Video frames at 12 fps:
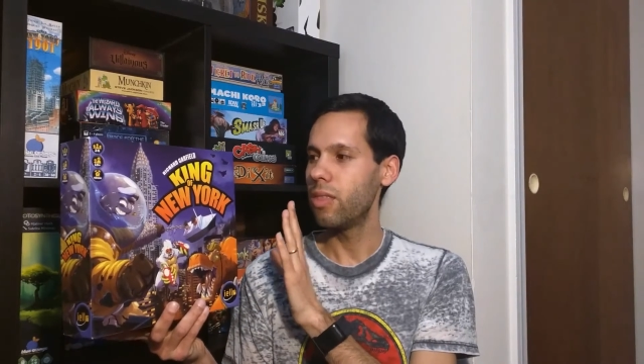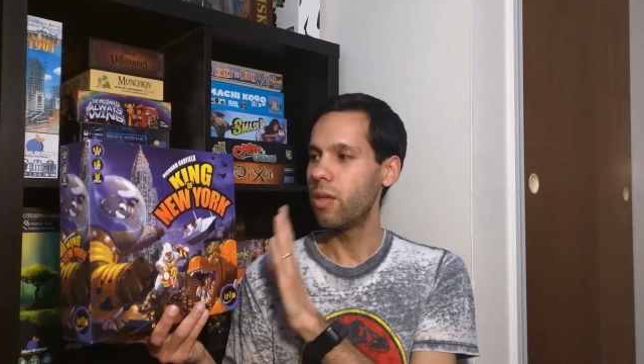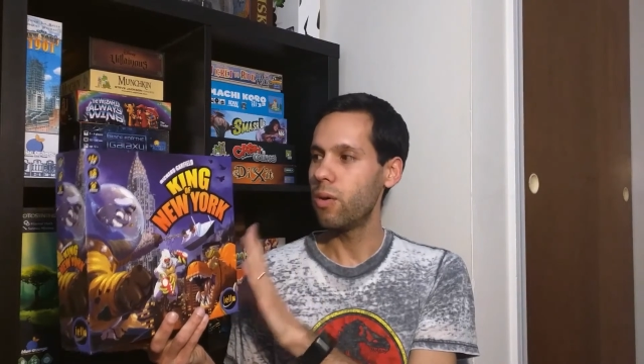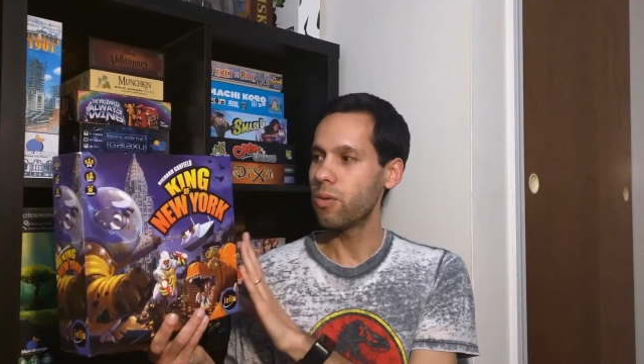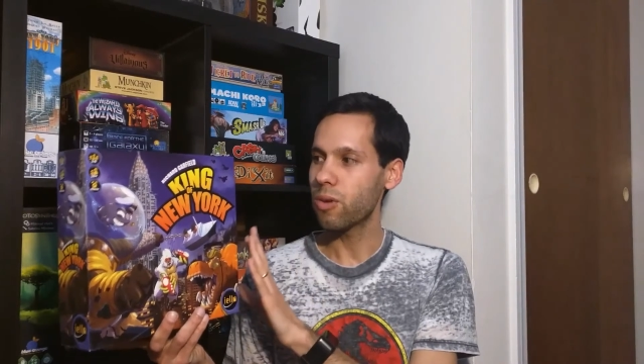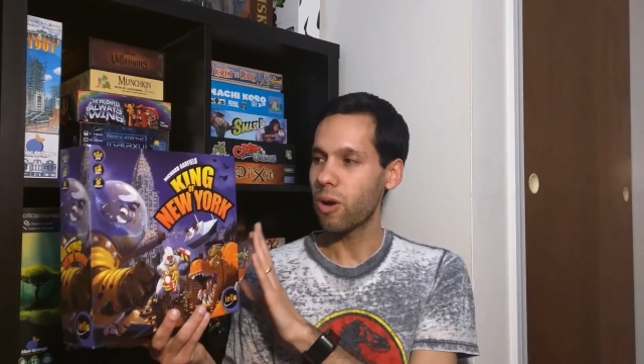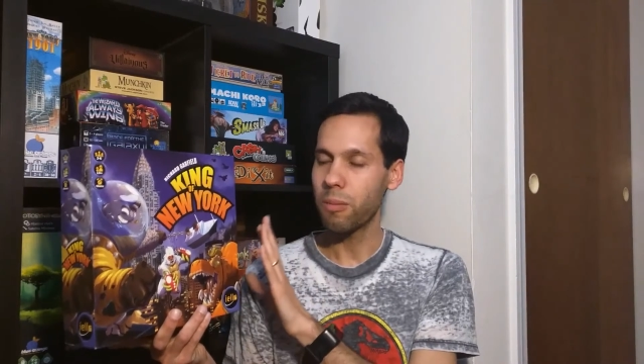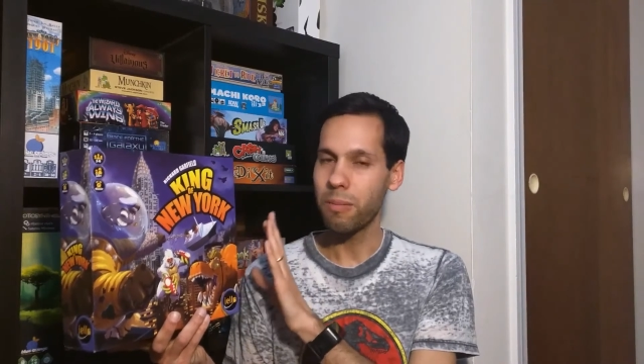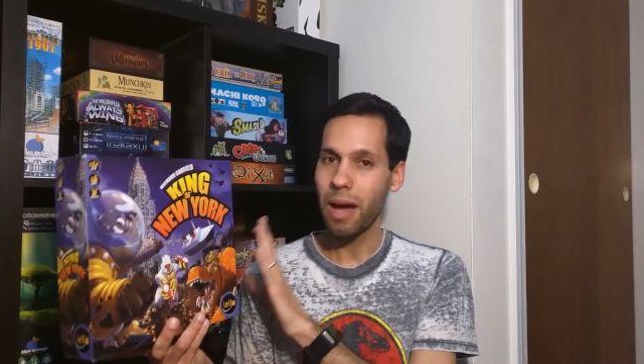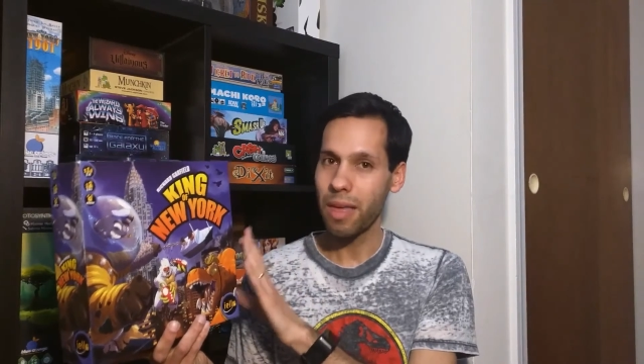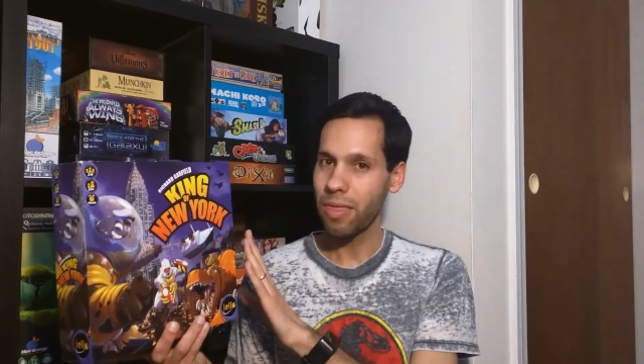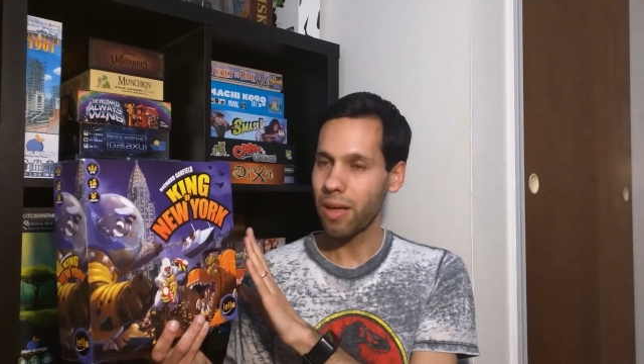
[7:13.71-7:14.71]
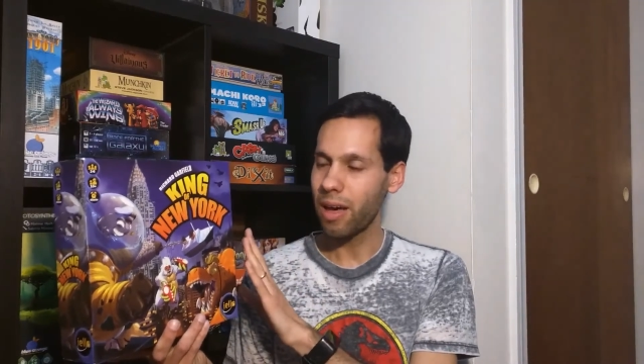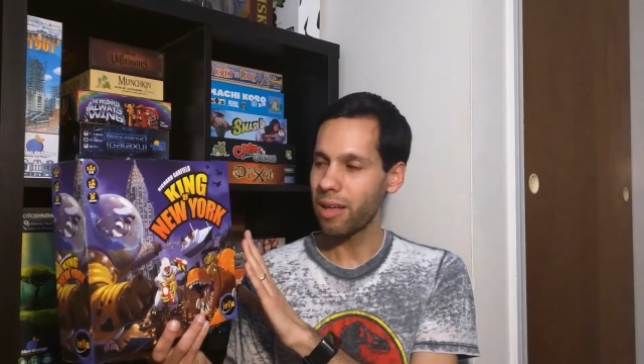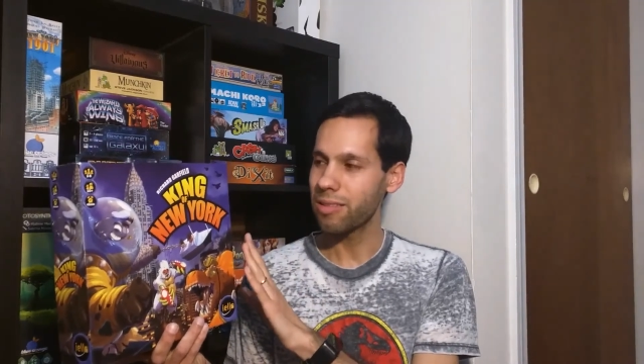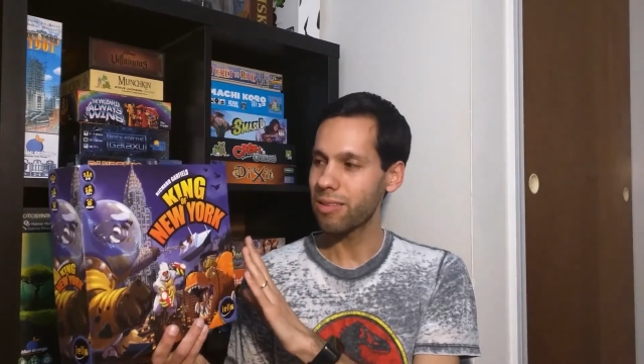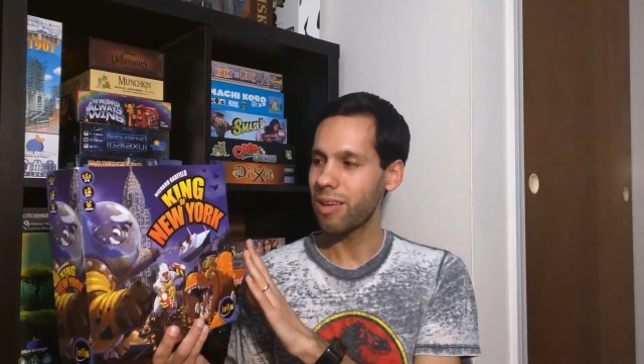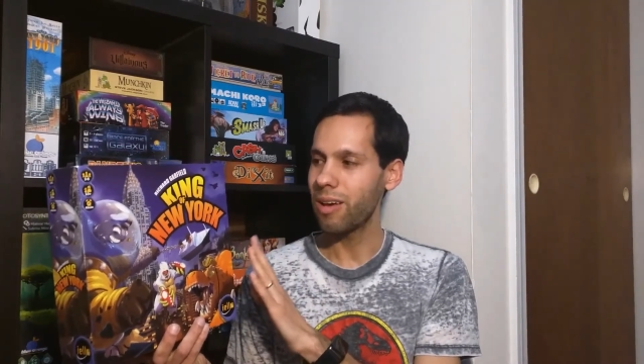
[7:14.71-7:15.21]
those are my
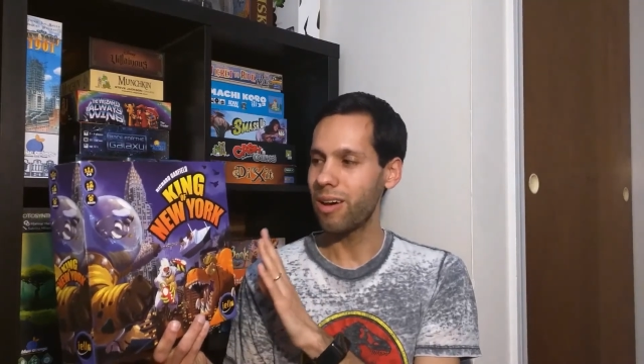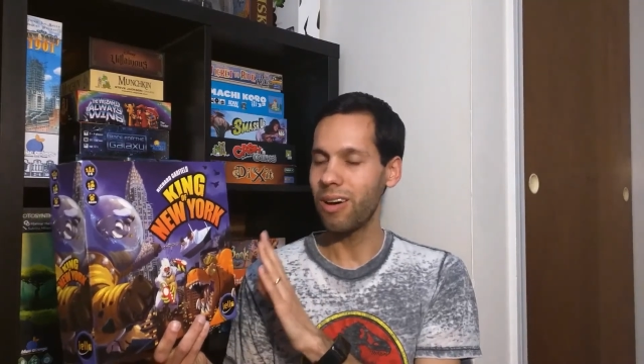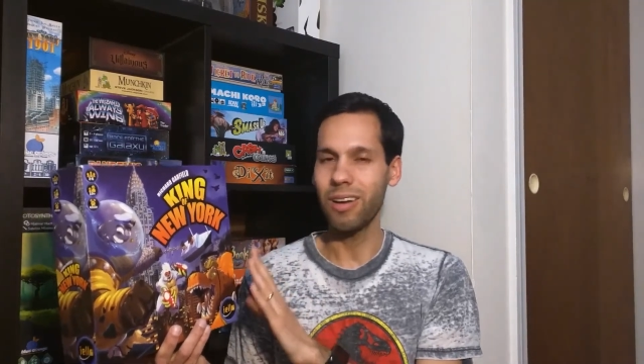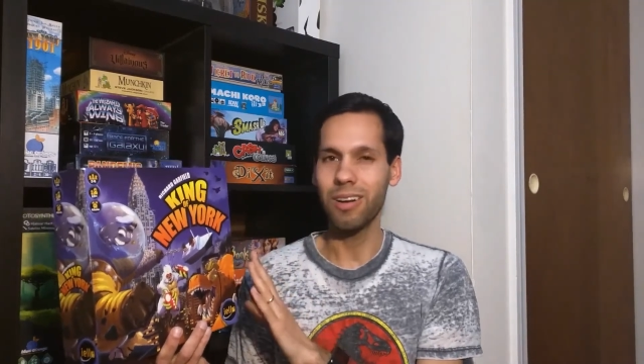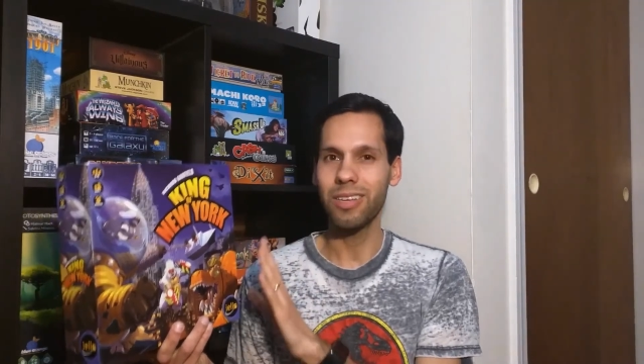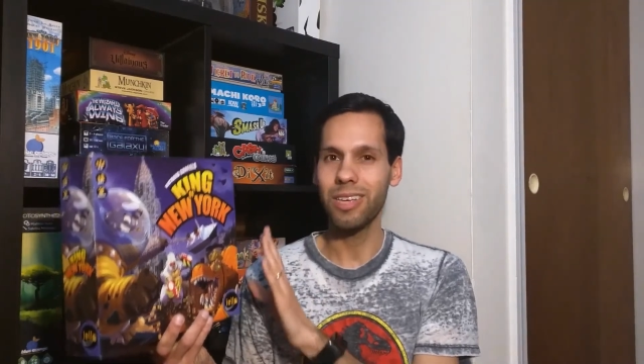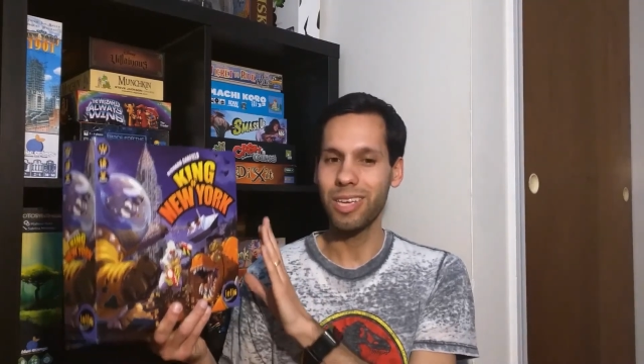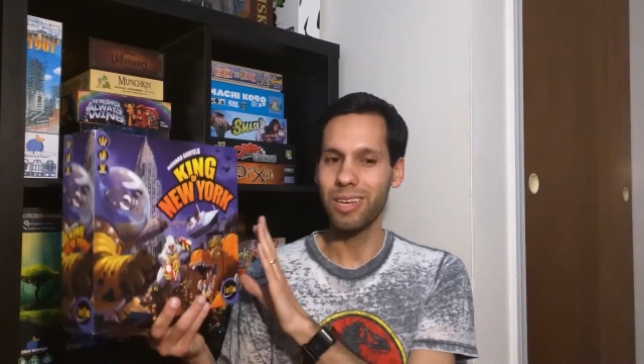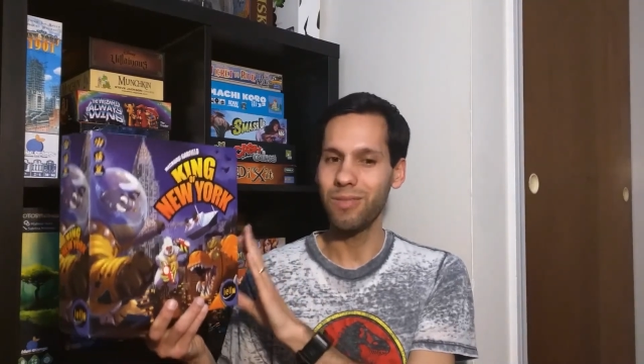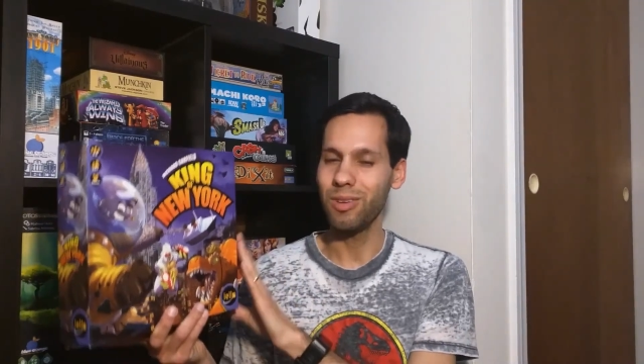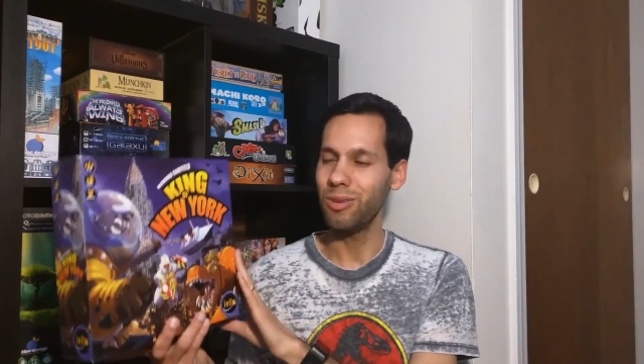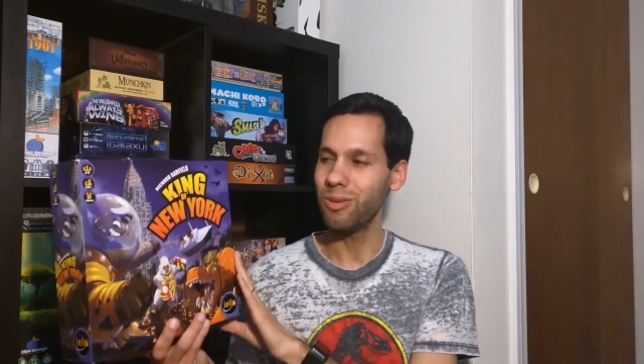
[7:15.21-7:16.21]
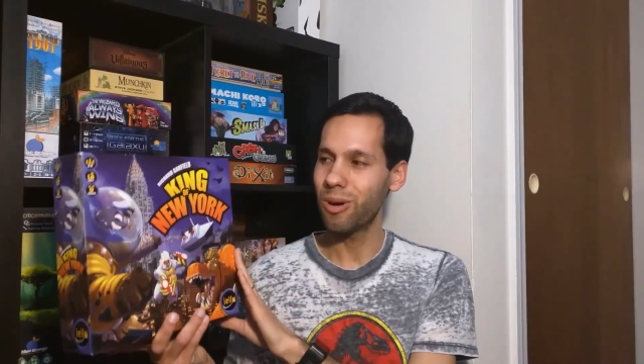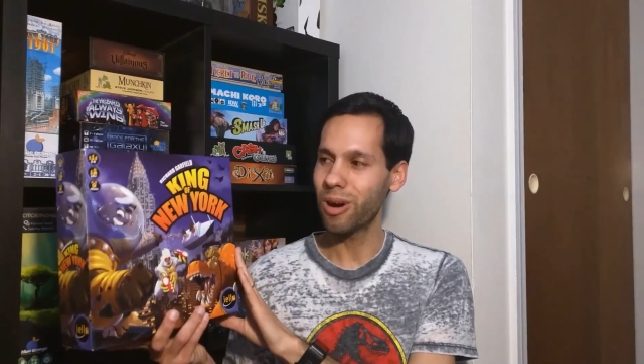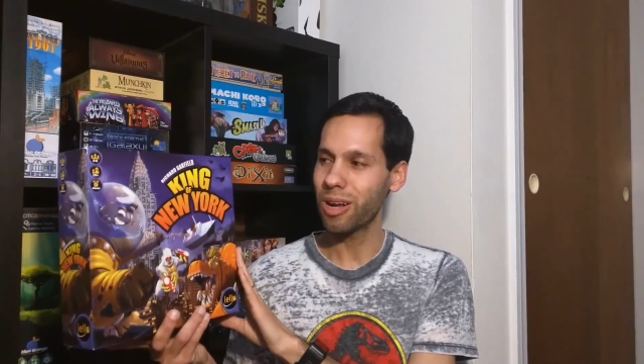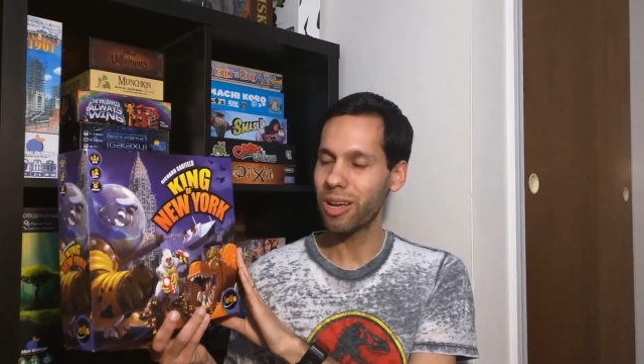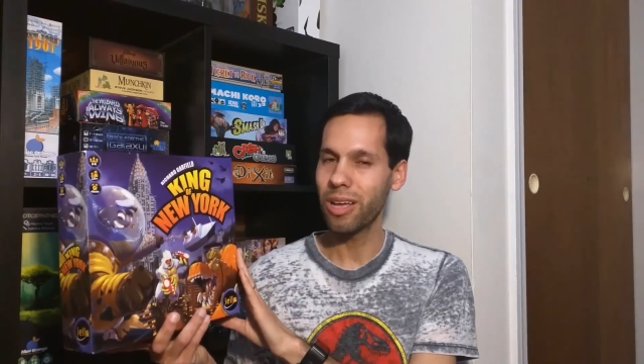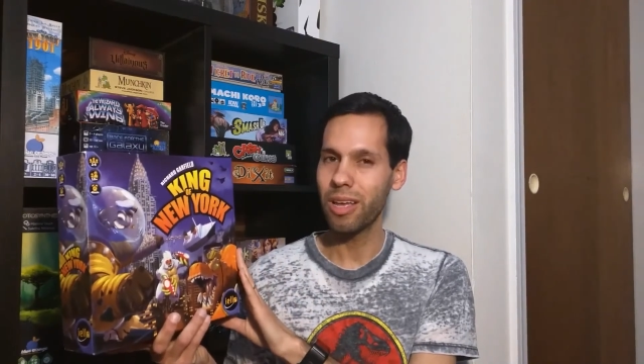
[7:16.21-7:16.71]
thoughts on King of New
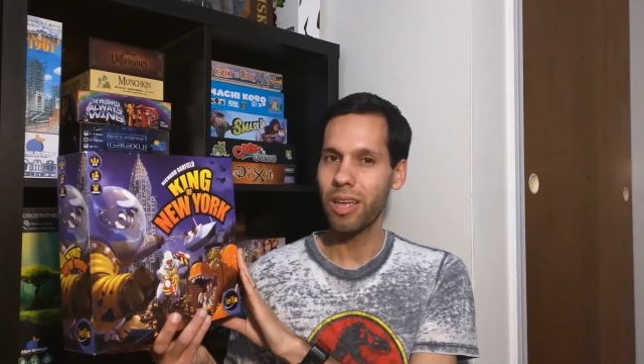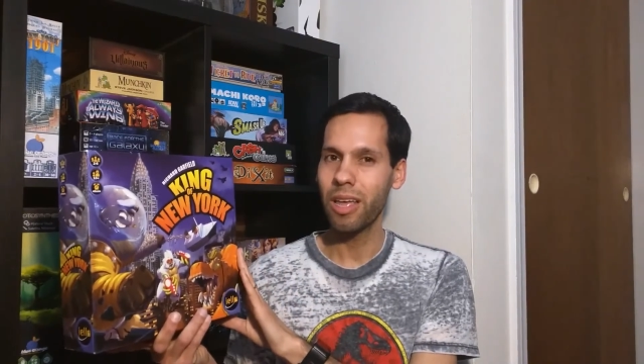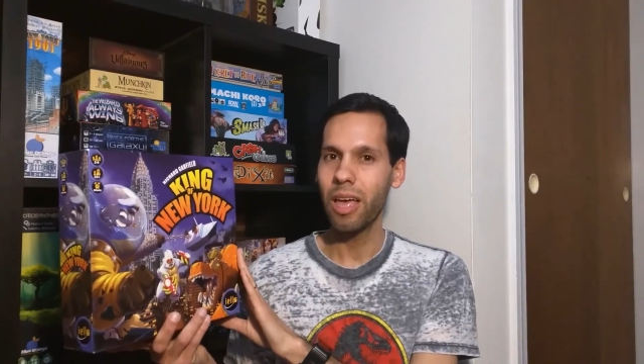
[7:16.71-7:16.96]
York.